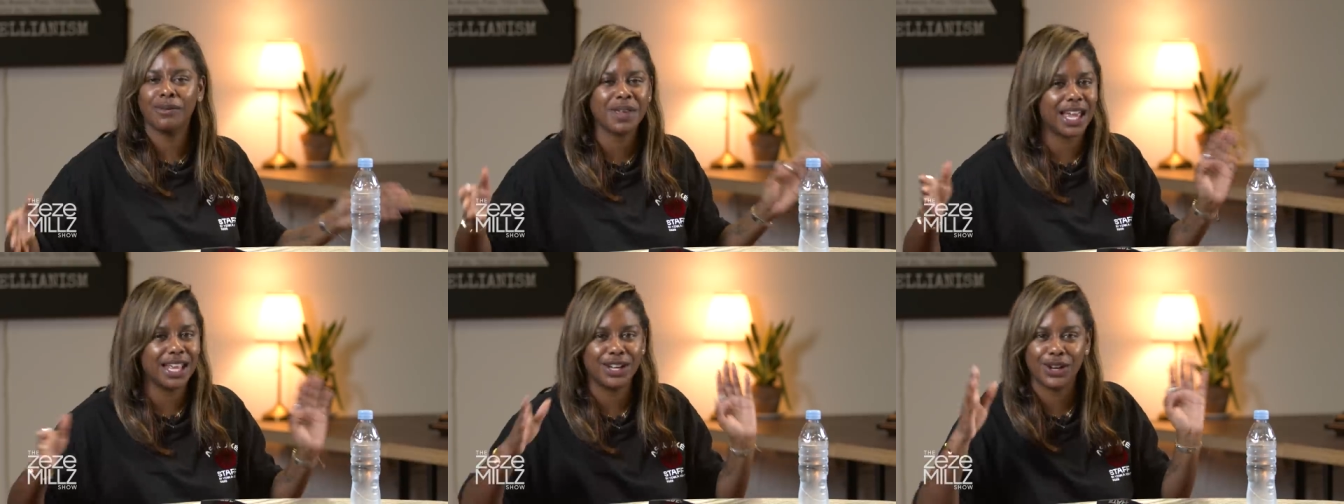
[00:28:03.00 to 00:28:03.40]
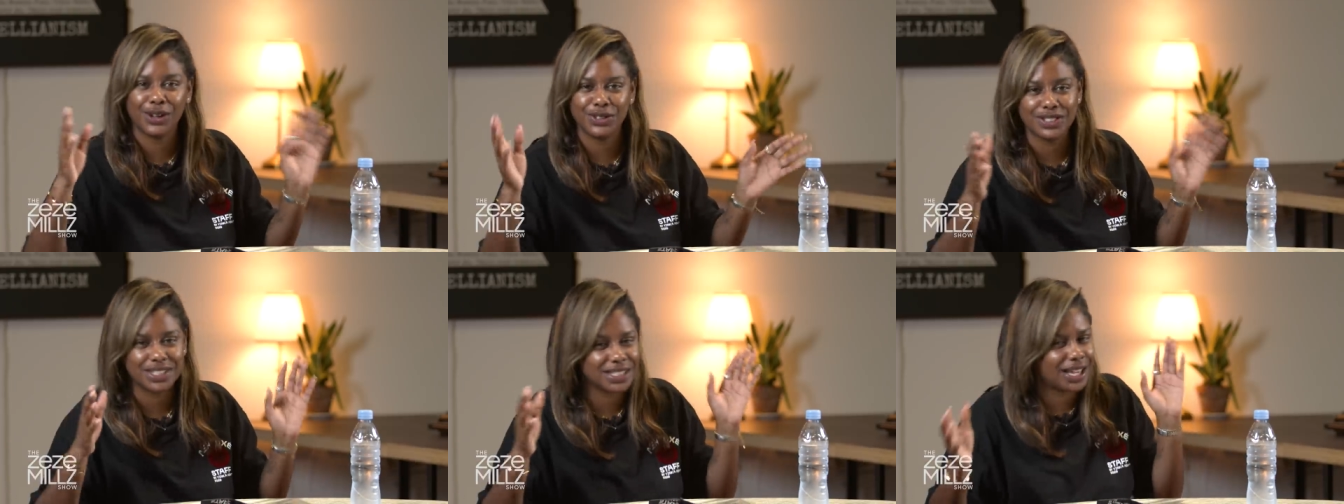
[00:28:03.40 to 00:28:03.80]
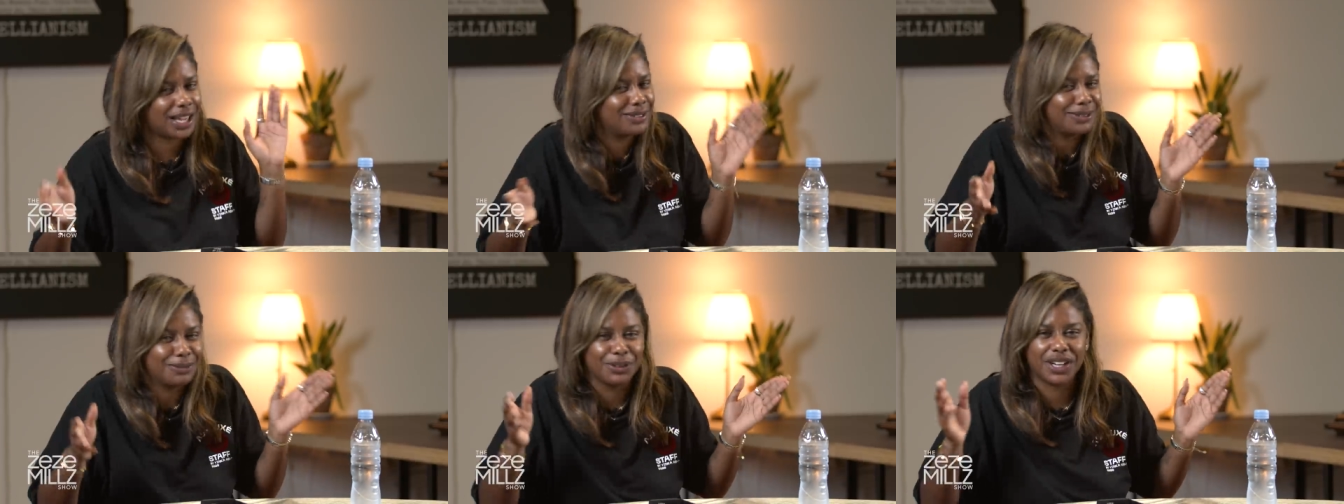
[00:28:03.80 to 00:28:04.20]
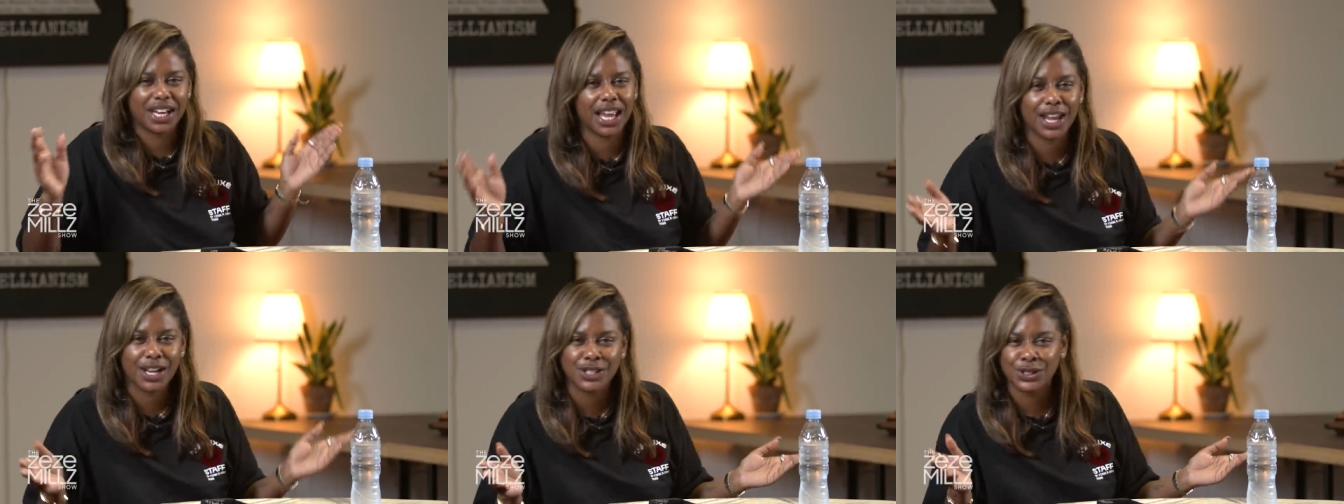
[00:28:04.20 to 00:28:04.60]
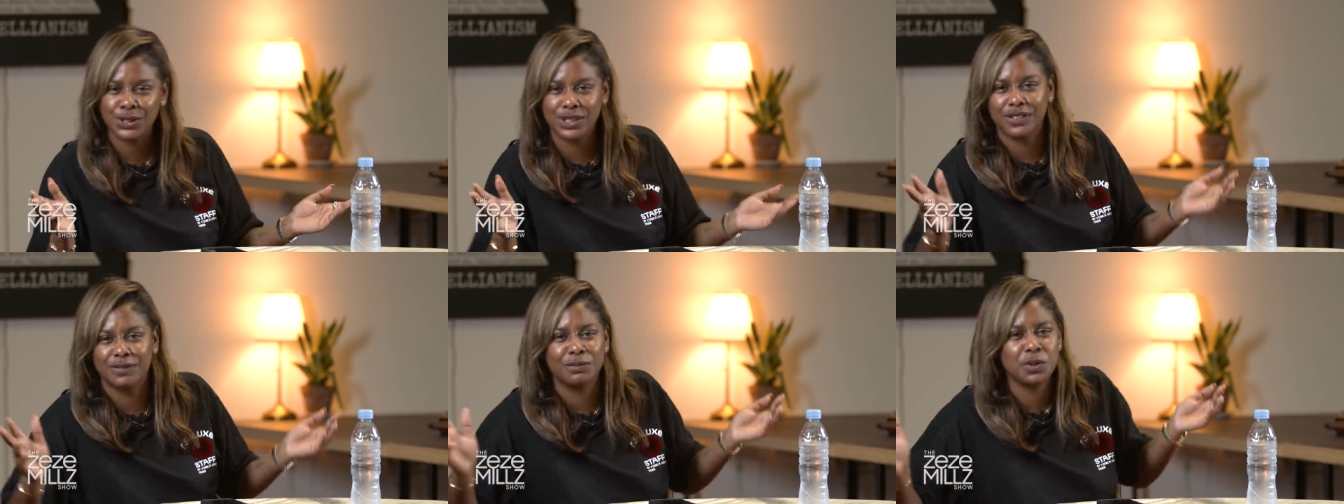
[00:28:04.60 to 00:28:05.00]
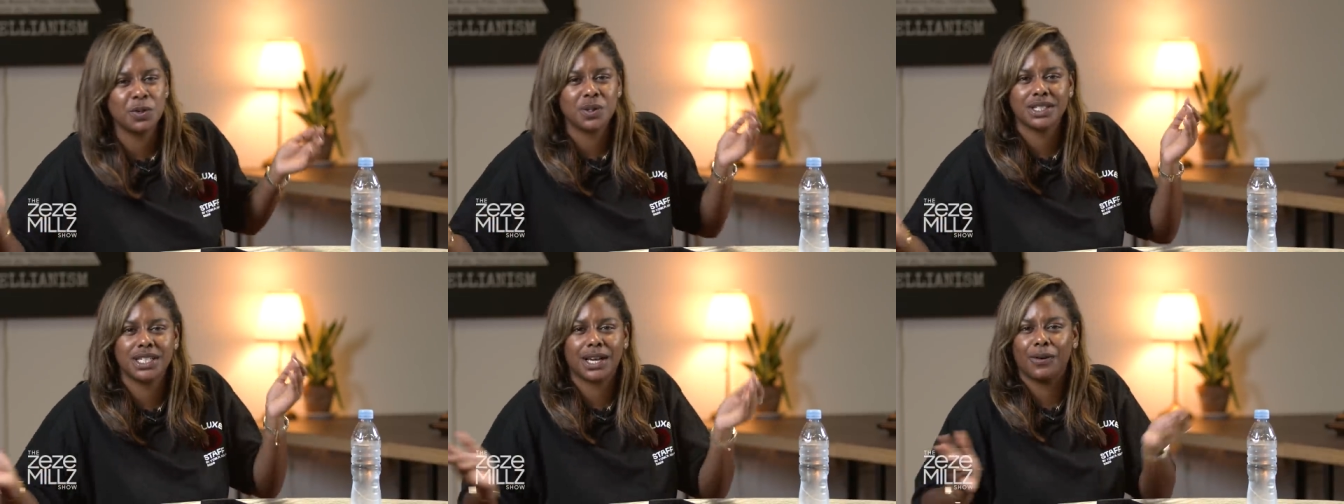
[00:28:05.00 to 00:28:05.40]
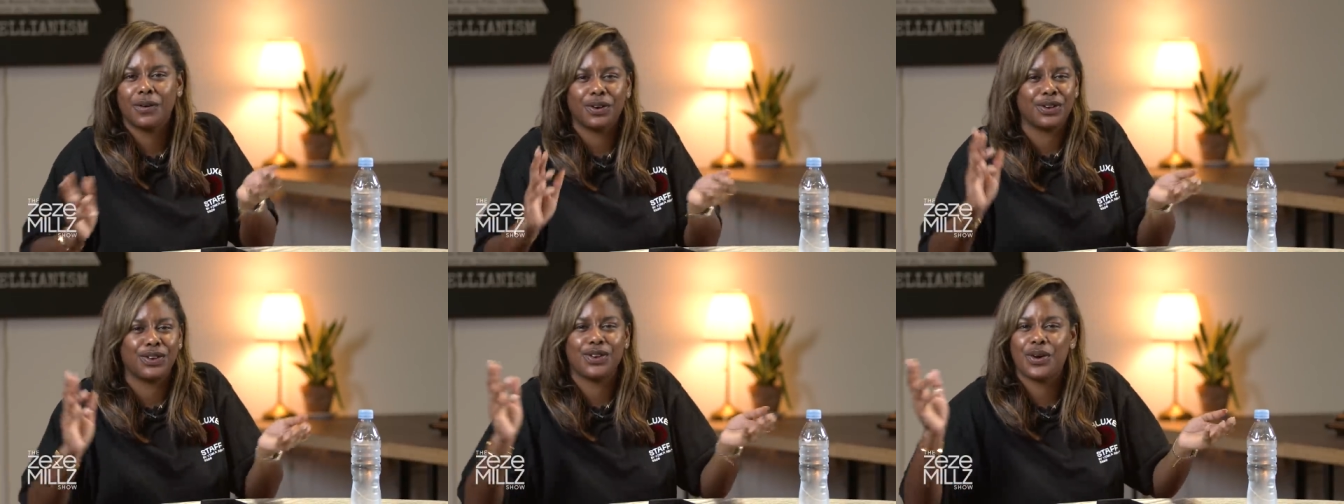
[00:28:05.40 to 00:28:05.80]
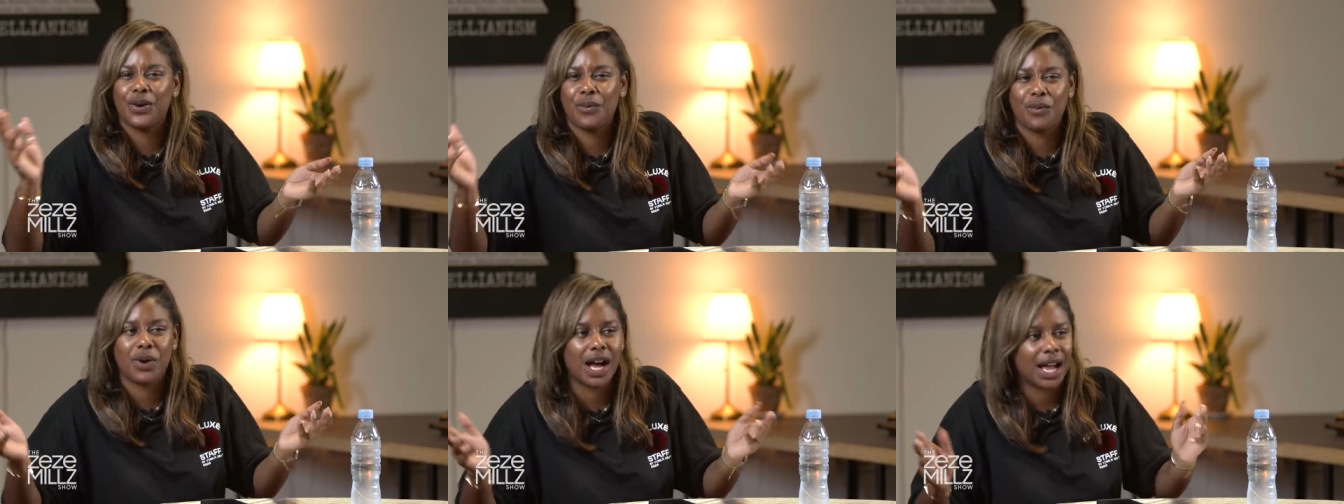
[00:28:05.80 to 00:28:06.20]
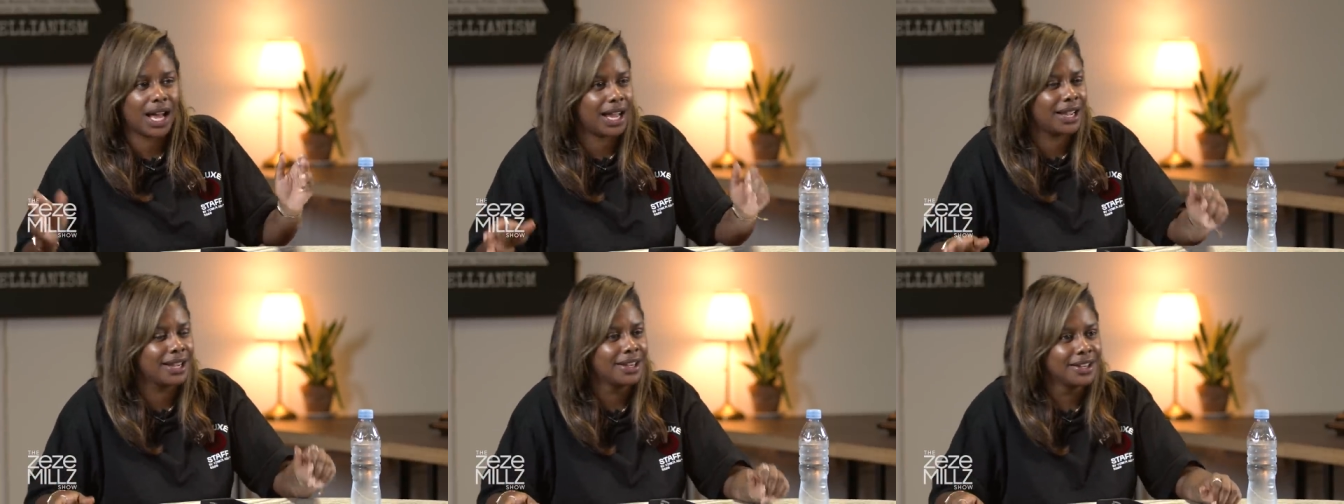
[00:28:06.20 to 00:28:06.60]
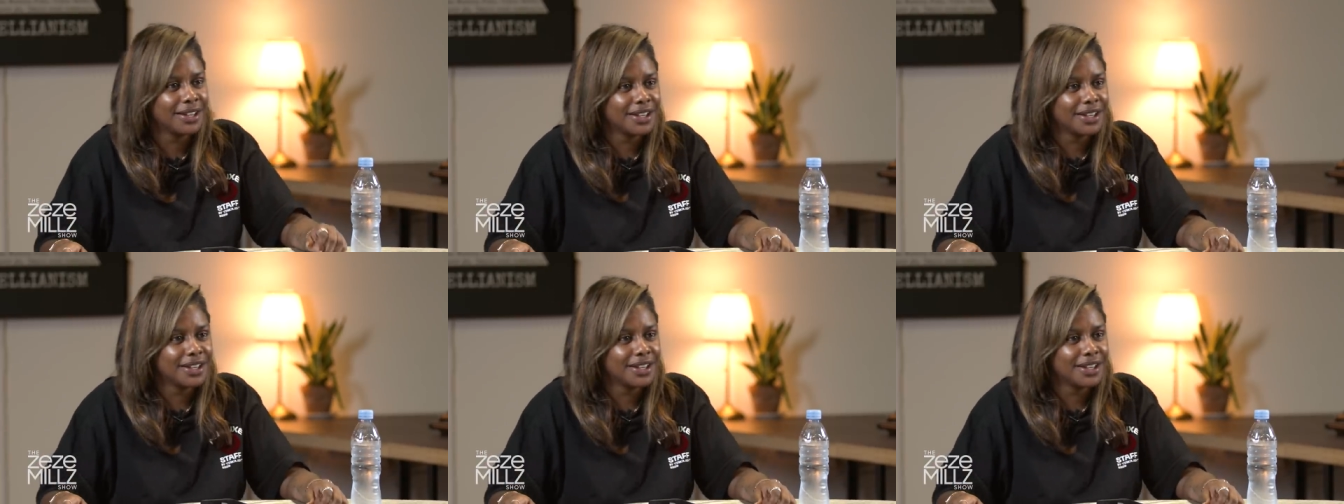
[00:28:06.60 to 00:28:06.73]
like I'm getting loads of that. I'm gonna hear exclusive music. I'm gonna know why.